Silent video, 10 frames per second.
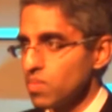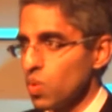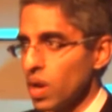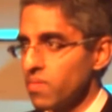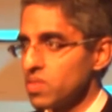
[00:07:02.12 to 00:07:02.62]

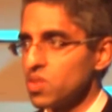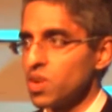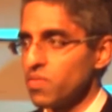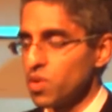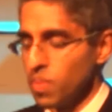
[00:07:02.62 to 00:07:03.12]
when I visited
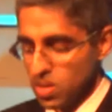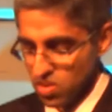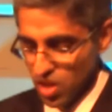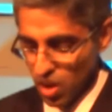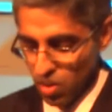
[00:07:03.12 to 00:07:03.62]
a few months
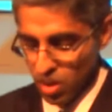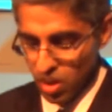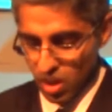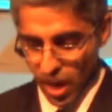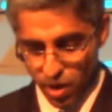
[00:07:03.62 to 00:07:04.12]
ago,
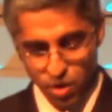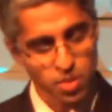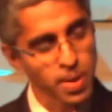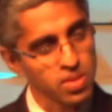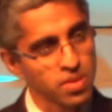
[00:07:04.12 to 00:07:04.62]
I heard
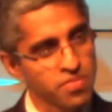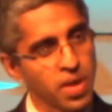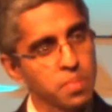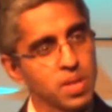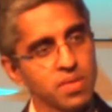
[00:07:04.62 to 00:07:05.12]
about the
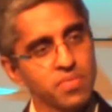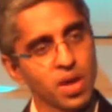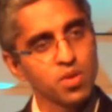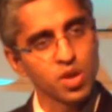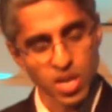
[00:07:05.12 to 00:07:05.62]
Family
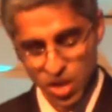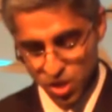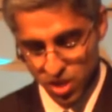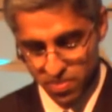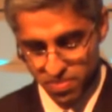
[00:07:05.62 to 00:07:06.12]
Fatherhood
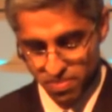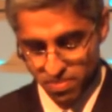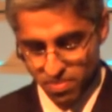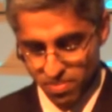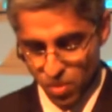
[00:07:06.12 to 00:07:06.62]
Initiative,
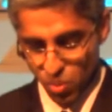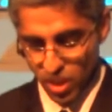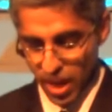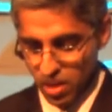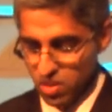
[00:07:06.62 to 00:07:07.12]
where
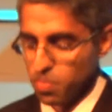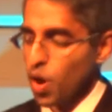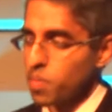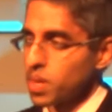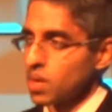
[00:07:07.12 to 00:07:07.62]
the health
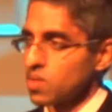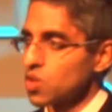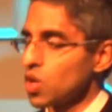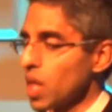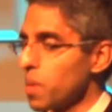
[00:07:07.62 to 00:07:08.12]
department is
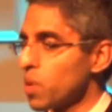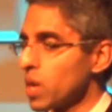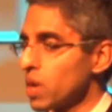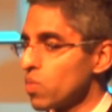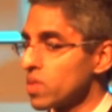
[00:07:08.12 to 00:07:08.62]

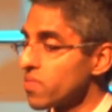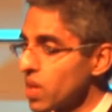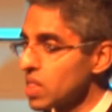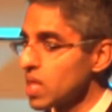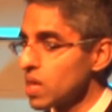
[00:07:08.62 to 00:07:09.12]
collaborating with
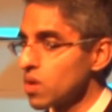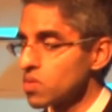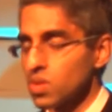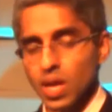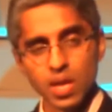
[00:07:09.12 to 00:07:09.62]
faith
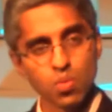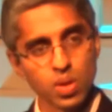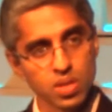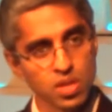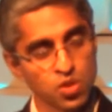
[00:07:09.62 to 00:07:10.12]
leaders and
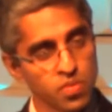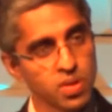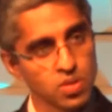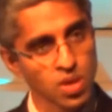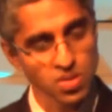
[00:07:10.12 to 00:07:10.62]
with the
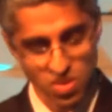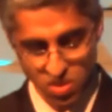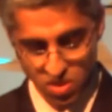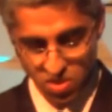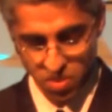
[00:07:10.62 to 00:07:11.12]
juvenile justice
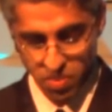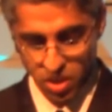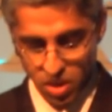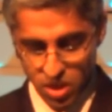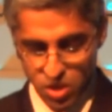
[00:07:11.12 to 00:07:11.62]
system
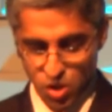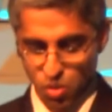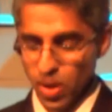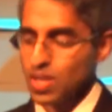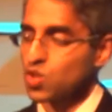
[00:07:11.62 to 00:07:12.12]
to
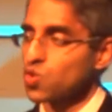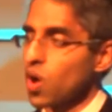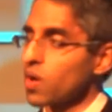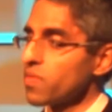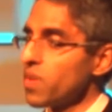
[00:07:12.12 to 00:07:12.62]
create
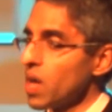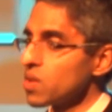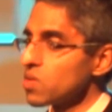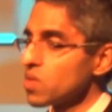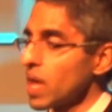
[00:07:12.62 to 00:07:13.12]
stronger
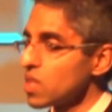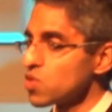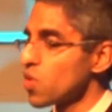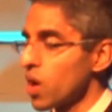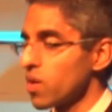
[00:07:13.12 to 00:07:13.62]
fathers and
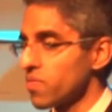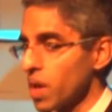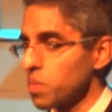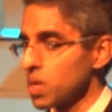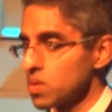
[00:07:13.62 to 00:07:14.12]
stronger
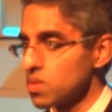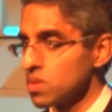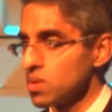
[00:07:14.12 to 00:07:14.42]
families,